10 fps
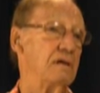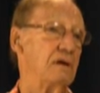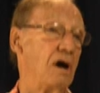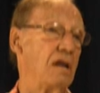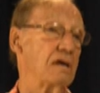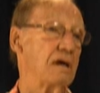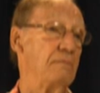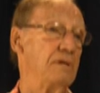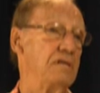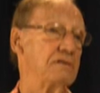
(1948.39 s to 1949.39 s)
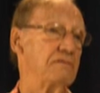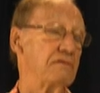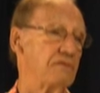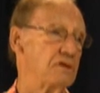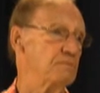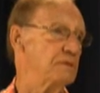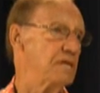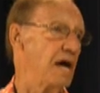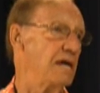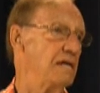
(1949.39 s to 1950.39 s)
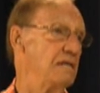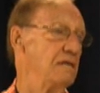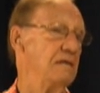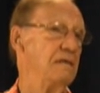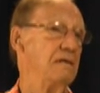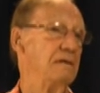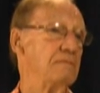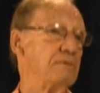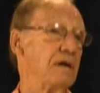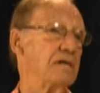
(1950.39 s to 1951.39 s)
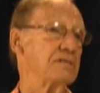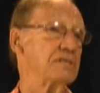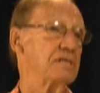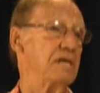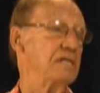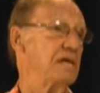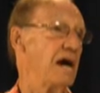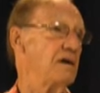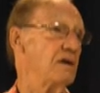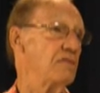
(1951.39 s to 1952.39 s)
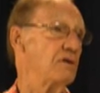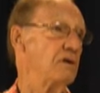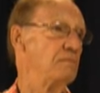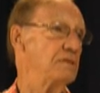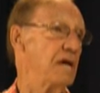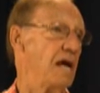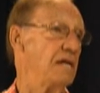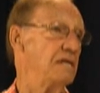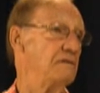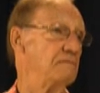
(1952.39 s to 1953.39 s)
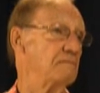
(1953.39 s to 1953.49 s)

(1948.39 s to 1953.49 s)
all the companies of the 1st Battalion, plus the entire 3rd Battalion,